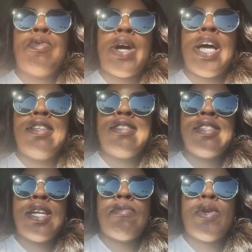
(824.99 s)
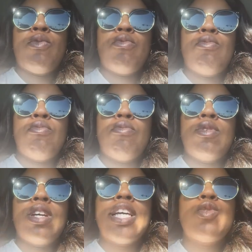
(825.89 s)
bread, cinnamon.
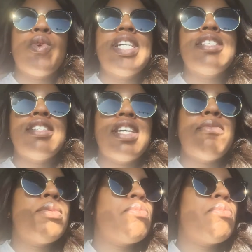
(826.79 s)
It's raisin cinnamon